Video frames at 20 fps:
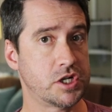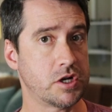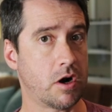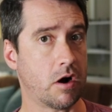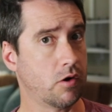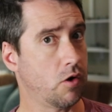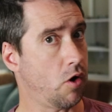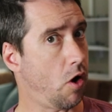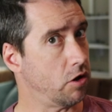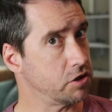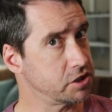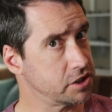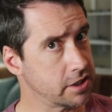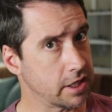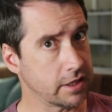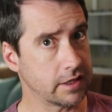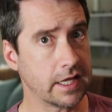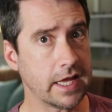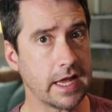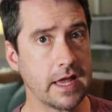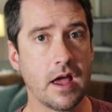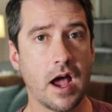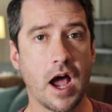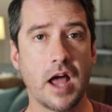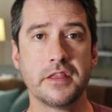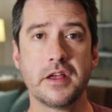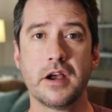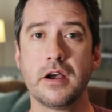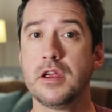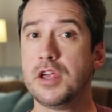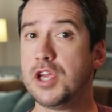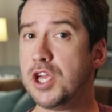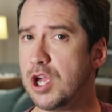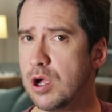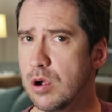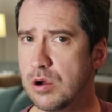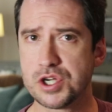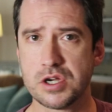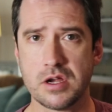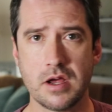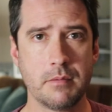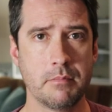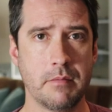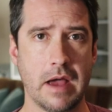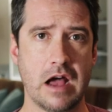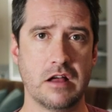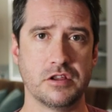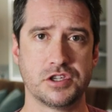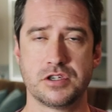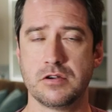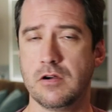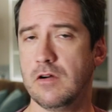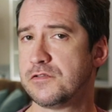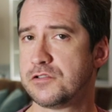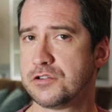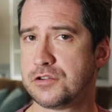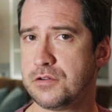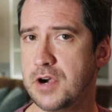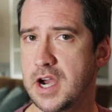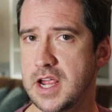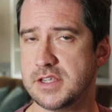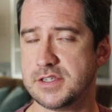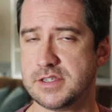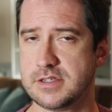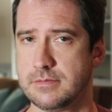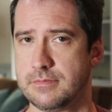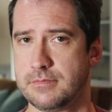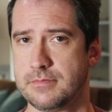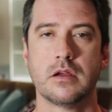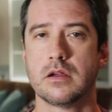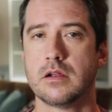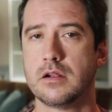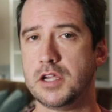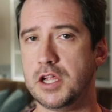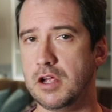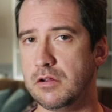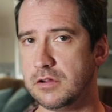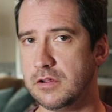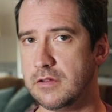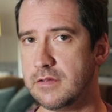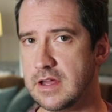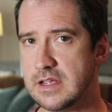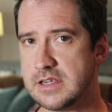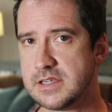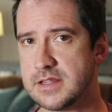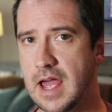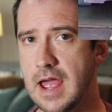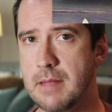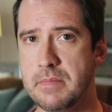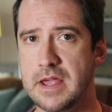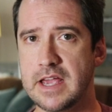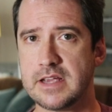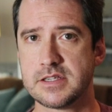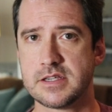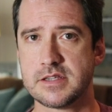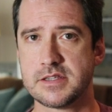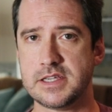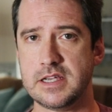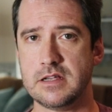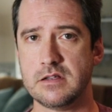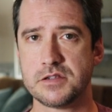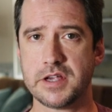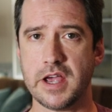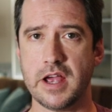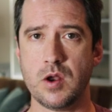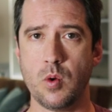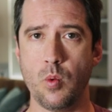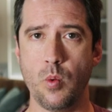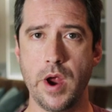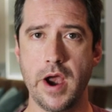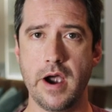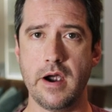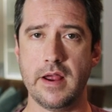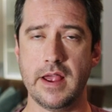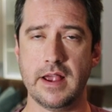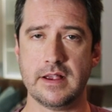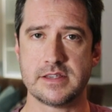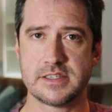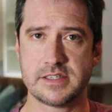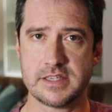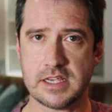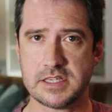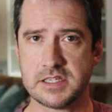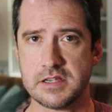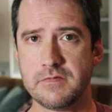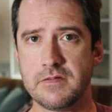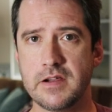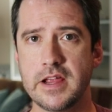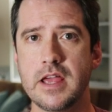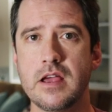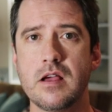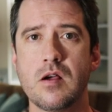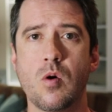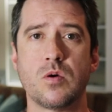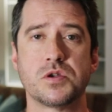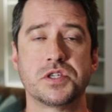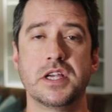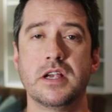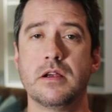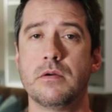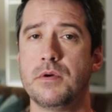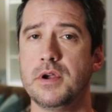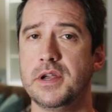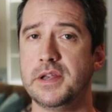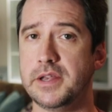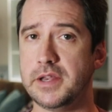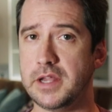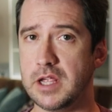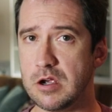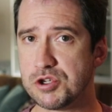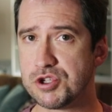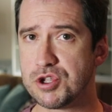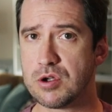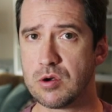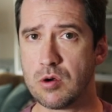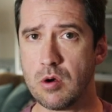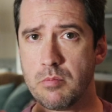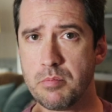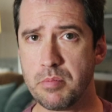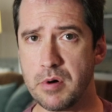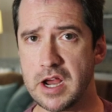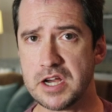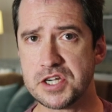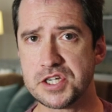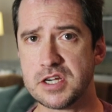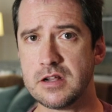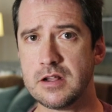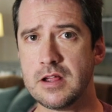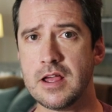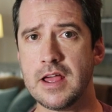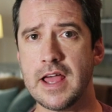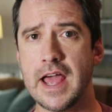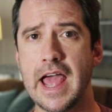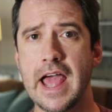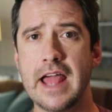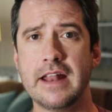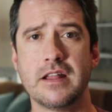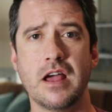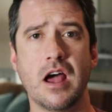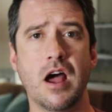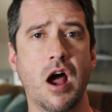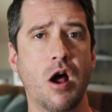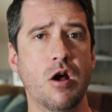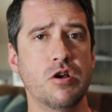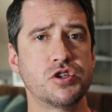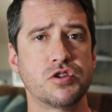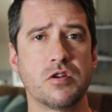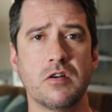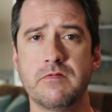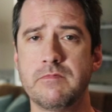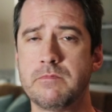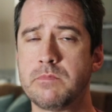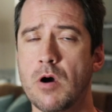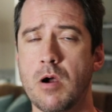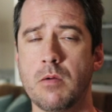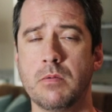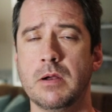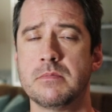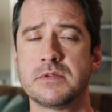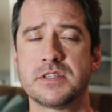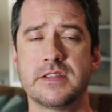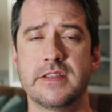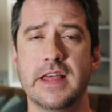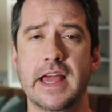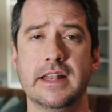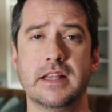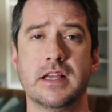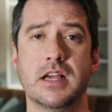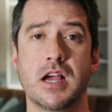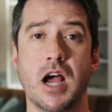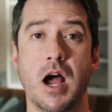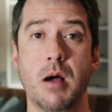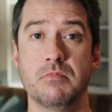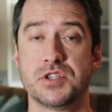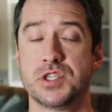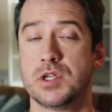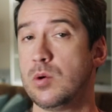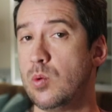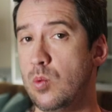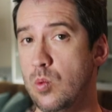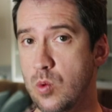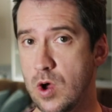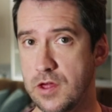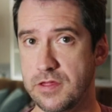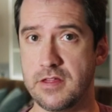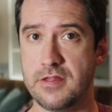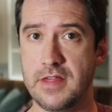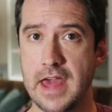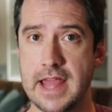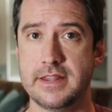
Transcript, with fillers: which are constantly under huge amounts of stress. Due to this, the apex seals can wear excessively, causing reduced compression and a host of problems that comes with